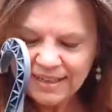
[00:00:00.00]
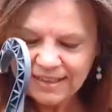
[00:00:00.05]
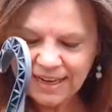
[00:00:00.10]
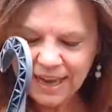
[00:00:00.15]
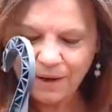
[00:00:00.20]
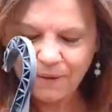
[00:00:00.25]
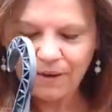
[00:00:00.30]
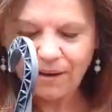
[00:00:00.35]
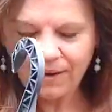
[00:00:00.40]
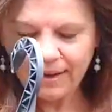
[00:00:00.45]

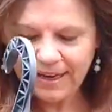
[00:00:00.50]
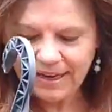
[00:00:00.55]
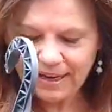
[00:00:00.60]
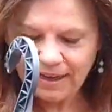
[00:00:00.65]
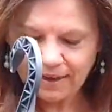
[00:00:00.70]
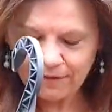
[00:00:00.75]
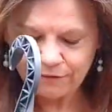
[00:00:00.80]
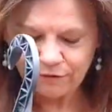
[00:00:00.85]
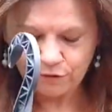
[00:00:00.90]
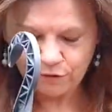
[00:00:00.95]
Now, I
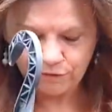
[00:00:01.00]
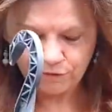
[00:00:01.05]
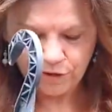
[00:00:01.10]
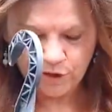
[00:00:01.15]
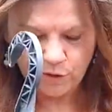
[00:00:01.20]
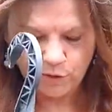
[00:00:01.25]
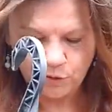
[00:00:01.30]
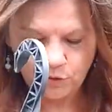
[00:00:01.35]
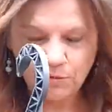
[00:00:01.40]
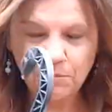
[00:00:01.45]
have
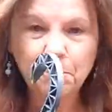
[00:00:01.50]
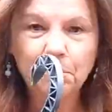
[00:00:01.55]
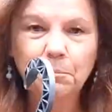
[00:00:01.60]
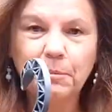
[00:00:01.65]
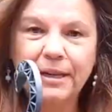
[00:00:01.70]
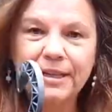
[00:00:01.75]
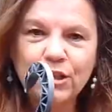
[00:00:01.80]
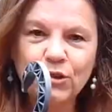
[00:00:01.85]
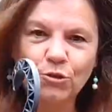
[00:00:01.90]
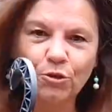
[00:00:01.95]
grown
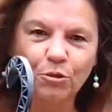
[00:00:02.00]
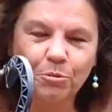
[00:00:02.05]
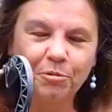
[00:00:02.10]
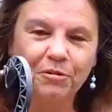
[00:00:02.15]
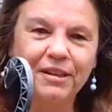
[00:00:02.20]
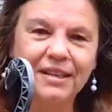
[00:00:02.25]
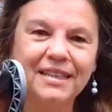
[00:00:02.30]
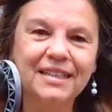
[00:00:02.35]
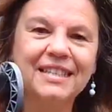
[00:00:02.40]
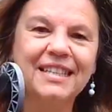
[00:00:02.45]
my
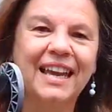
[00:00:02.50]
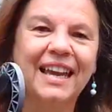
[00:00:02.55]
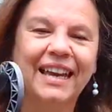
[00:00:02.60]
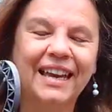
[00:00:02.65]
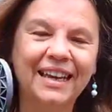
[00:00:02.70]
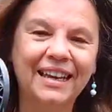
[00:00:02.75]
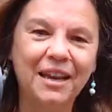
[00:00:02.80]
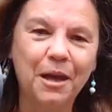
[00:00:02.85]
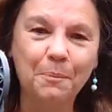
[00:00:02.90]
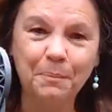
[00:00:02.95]
strawberries
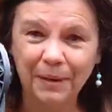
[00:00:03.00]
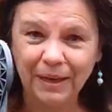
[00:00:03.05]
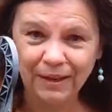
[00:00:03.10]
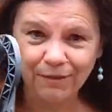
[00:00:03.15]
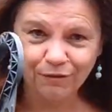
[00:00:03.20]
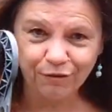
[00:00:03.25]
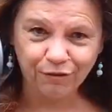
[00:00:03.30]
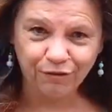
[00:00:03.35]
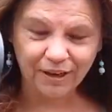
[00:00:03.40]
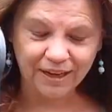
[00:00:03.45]
in a
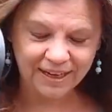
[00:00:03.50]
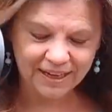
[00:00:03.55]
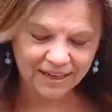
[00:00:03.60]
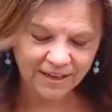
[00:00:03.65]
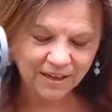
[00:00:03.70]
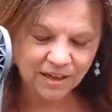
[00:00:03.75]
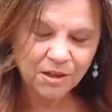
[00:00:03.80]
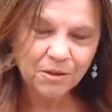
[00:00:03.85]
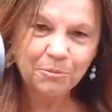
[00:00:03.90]
peat-free